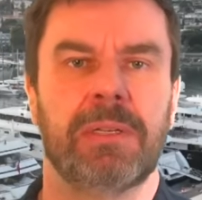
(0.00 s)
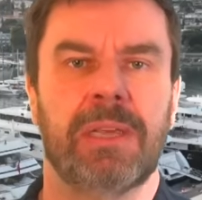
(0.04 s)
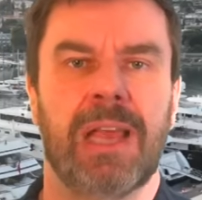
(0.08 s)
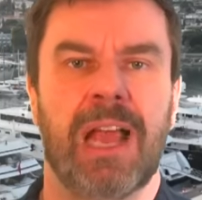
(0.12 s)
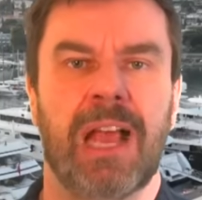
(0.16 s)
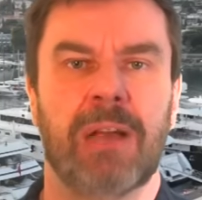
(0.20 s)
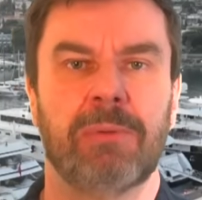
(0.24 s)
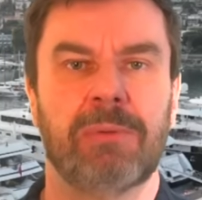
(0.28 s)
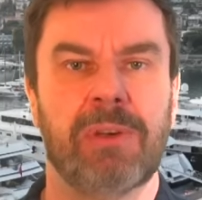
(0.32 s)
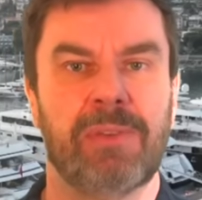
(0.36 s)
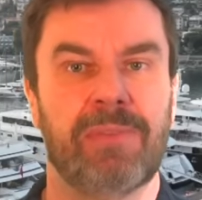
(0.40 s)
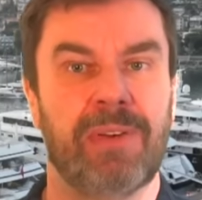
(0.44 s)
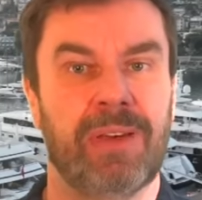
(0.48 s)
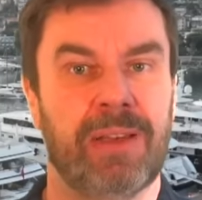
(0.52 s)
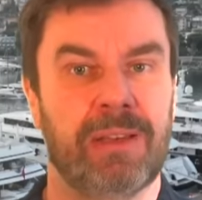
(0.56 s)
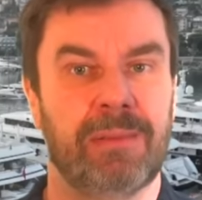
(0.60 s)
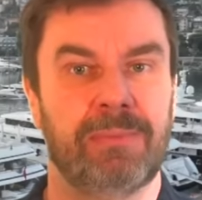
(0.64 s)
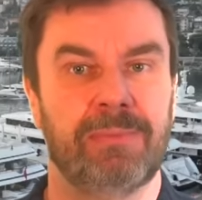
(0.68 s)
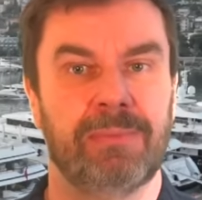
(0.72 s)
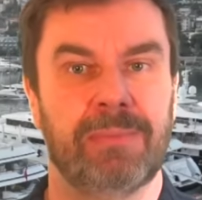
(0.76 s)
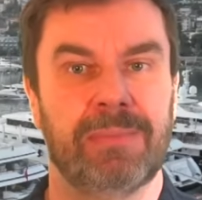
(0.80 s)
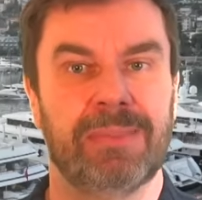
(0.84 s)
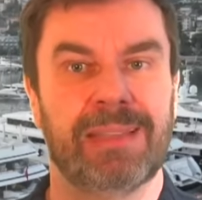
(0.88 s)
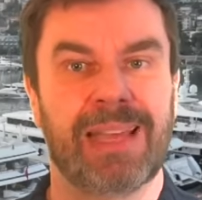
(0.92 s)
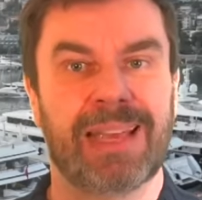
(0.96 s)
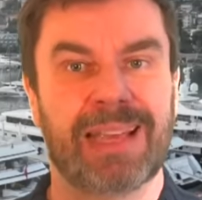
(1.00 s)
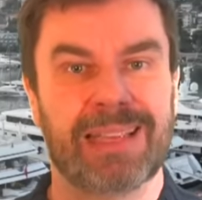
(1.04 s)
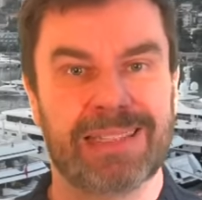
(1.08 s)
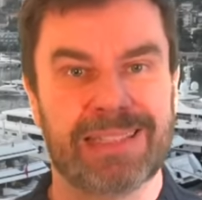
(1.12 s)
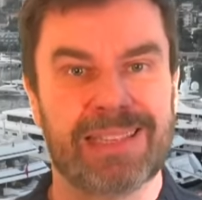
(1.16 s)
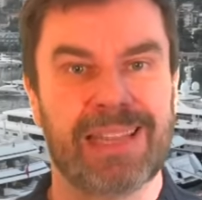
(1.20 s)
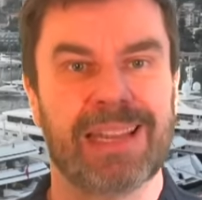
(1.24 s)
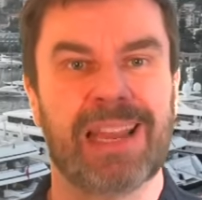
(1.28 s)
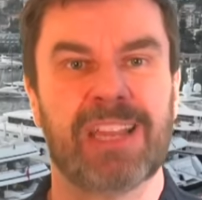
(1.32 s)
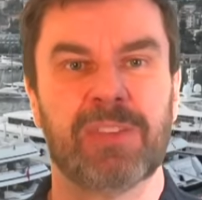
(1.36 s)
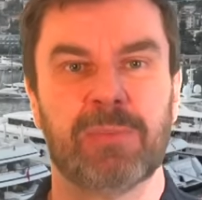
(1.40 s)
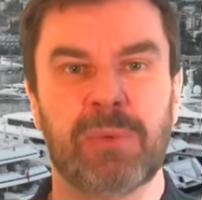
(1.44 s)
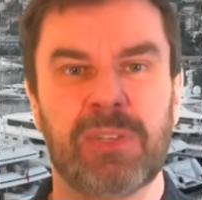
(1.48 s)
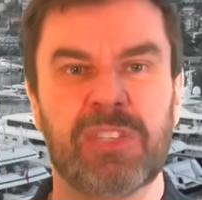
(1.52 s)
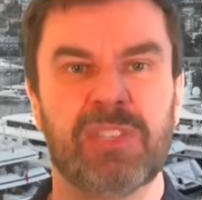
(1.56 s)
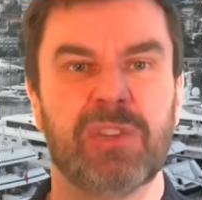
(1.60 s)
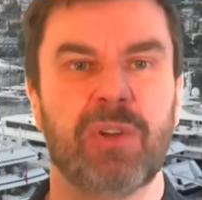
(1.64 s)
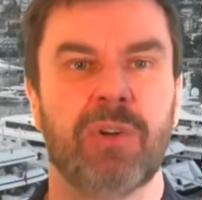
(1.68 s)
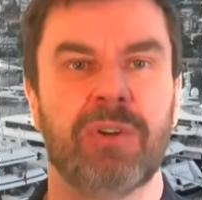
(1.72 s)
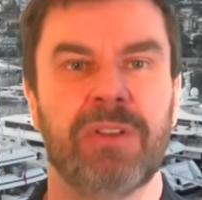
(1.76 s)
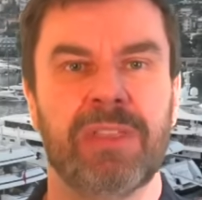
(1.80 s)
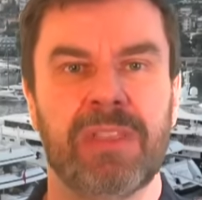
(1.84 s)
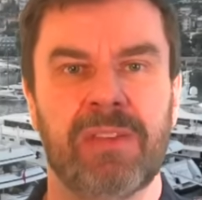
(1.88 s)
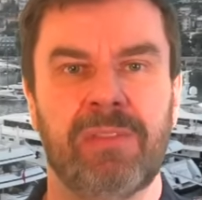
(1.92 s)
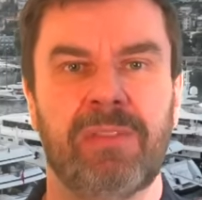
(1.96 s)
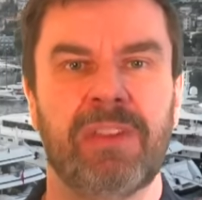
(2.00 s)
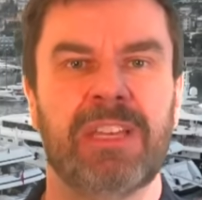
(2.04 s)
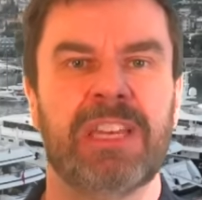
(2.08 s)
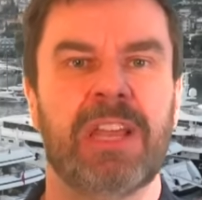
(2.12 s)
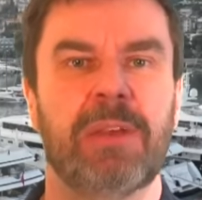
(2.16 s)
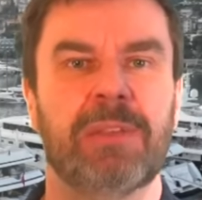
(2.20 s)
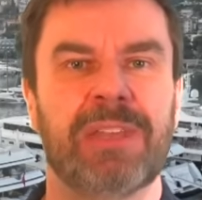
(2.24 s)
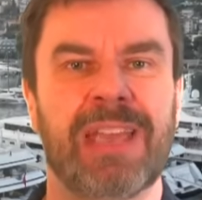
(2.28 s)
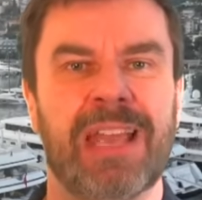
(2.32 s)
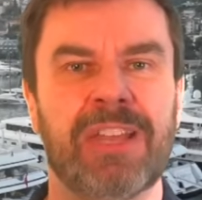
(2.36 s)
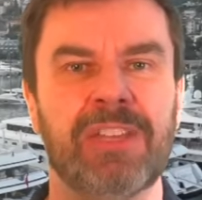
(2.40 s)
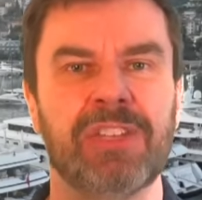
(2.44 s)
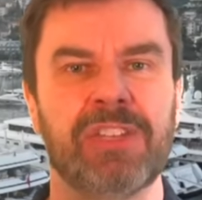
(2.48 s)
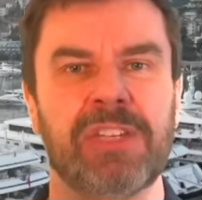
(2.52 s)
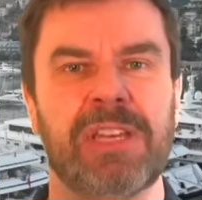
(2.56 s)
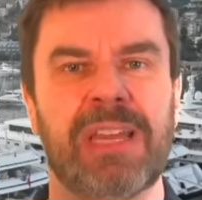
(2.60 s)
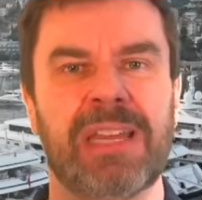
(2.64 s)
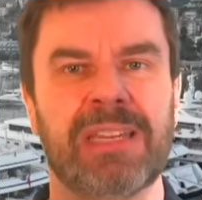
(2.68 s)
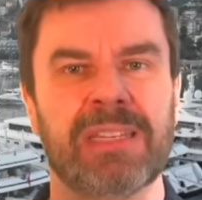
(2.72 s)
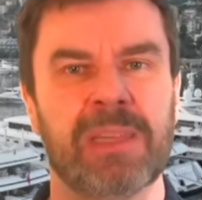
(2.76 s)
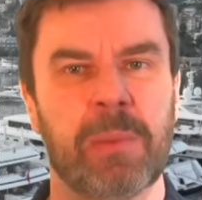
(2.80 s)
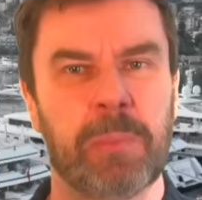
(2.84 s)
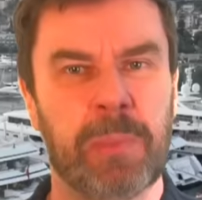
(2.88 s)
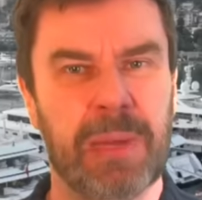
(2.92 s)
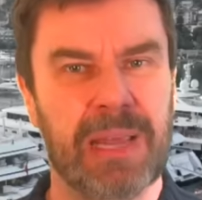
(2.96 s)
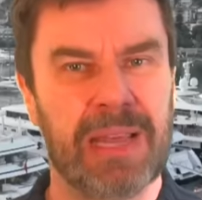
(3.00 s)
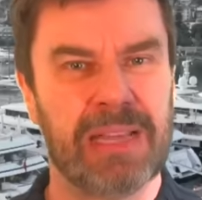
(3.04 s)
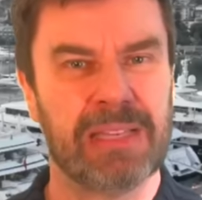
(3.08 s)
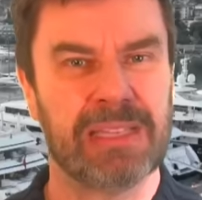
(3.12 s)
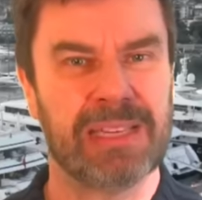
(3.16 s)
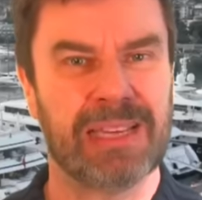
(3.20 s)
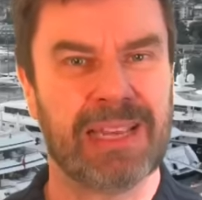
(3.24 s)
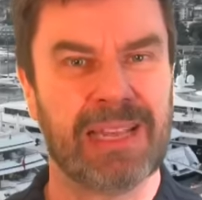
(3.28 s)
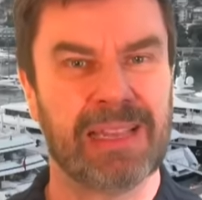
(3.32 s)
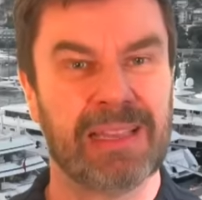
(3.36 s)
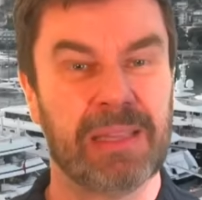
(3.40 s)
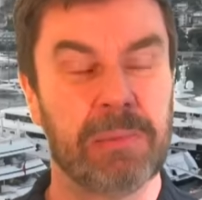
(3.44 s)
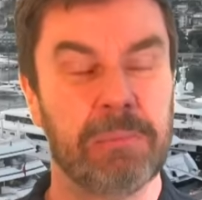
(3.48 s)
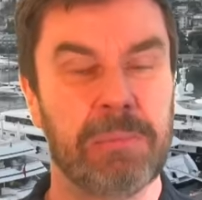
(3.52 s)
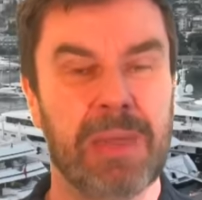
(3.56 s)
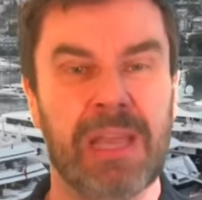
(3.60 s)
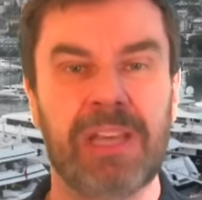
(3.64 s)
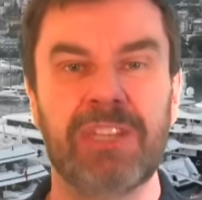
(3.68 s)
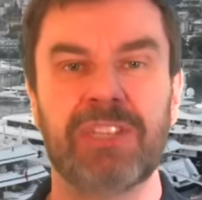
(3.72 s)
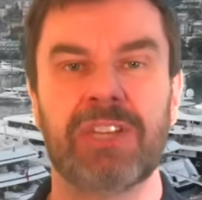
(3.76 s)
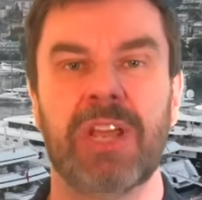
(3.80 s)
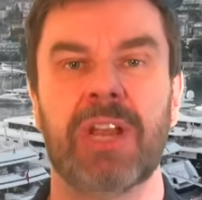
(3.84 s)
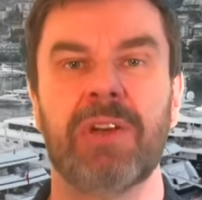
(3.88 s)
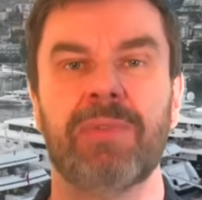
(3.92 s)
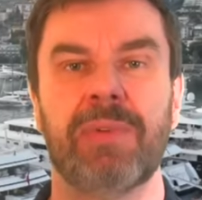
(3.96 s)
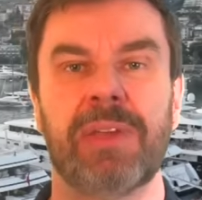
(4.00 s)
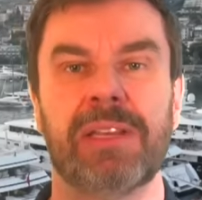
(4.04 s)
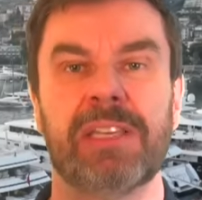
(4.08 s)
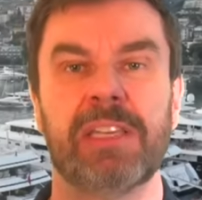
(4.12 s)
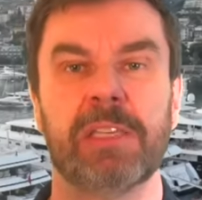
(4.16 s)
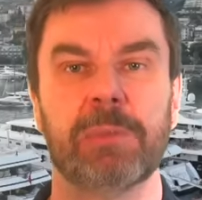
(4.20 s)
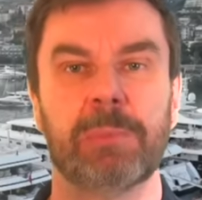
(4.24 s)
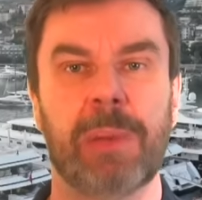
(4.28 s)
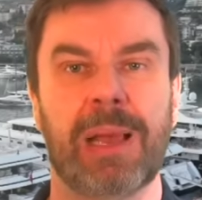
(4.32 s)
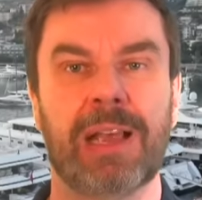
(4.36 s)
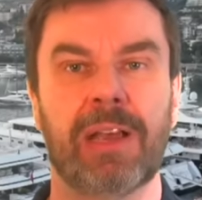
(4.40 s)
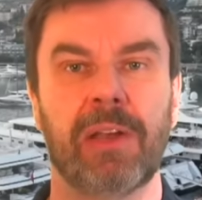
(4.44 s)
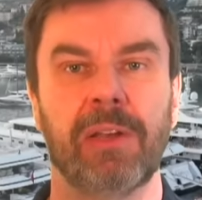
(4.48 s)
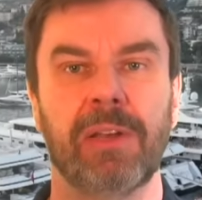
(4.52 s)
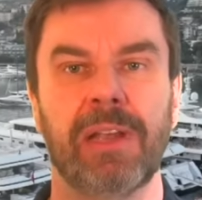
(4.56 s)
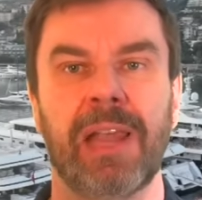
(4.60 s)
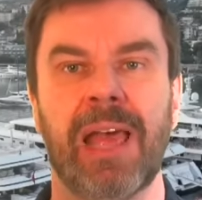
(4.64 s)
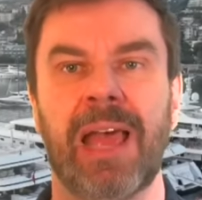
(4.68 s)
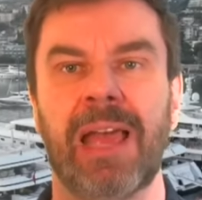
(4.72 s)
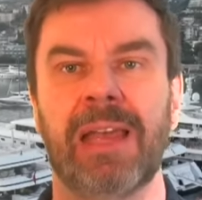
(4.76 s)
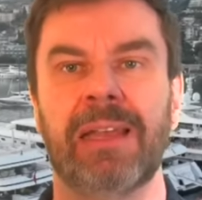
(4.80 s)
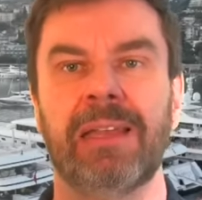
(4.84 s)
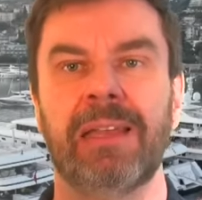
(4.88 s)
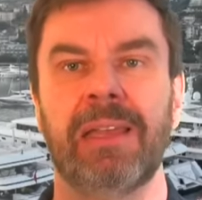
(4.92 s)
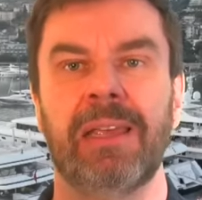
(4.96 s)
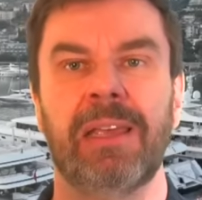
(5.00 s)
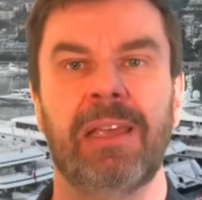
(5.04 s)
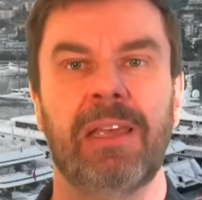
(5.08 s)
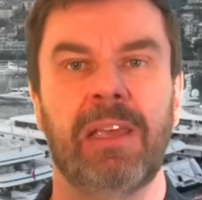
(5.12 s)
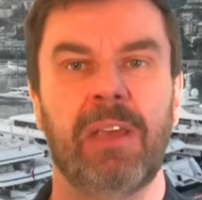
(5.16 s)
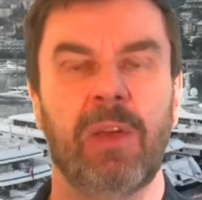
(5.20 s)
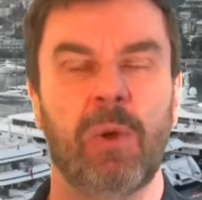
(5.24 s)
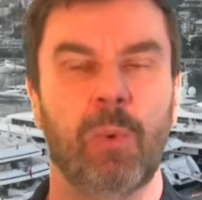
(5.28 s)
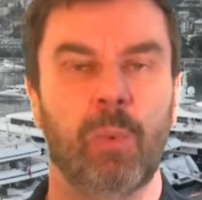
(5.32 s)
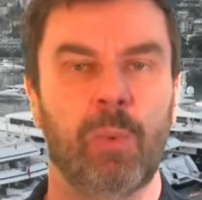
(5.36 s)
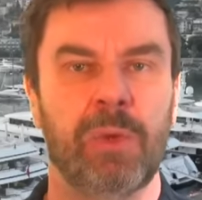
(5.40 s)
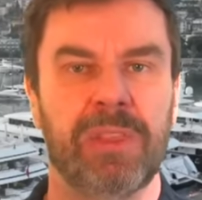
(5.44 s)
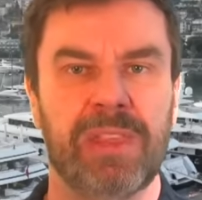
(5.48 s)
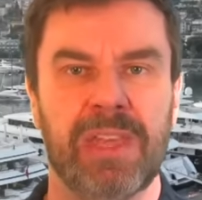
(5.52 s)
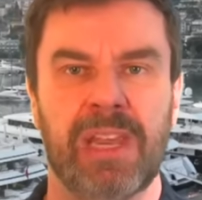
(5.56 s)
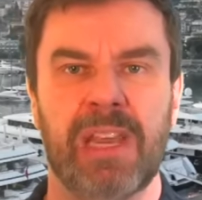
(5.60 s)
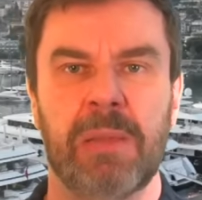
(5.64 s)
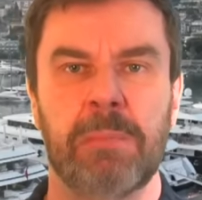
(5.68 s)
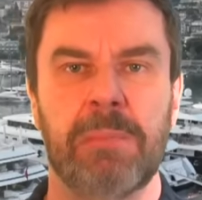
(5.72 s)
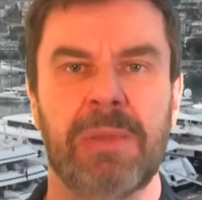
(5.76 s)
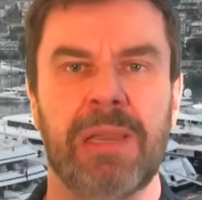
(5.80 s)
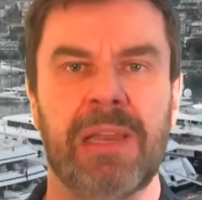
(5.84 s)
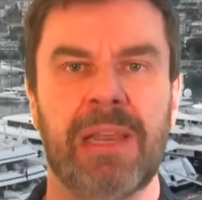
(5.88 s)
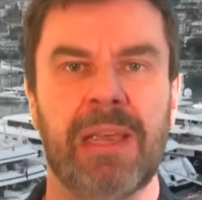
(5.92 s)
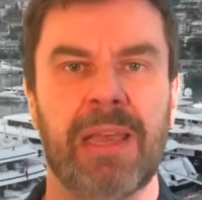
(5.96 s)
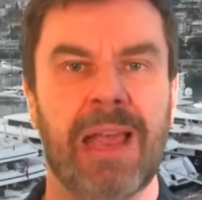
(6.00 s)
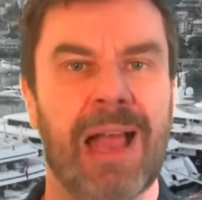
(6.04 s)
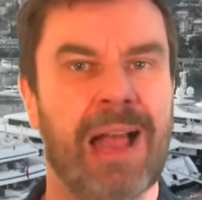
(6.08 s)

However, like I said, as we saw in the video, the engineers appear to get the main generators back online within a minute.